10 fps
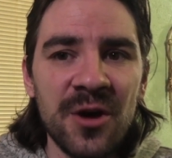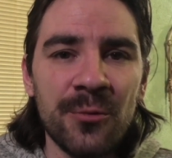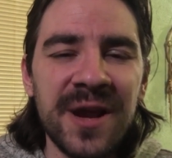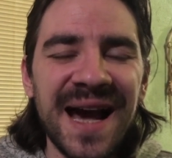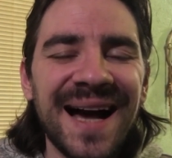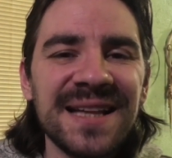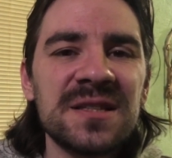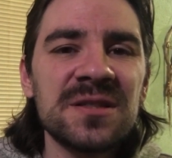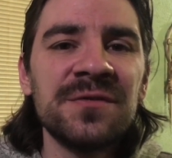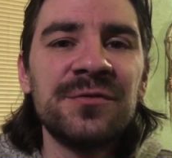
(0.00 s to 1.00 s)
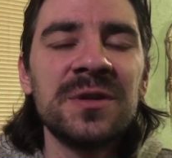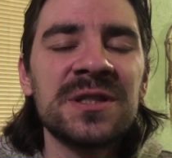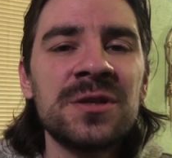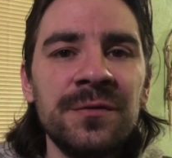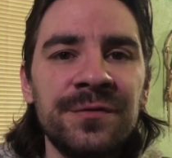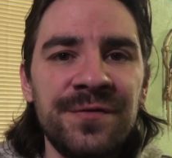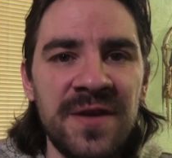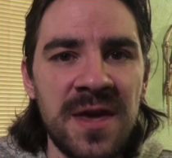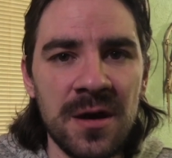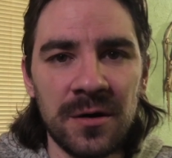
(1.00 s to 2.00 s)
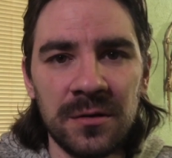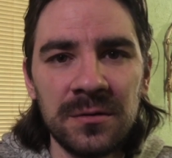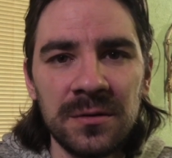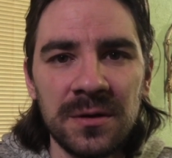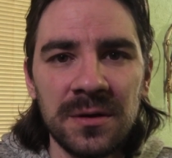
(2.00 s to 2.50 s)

regardless of what you feel,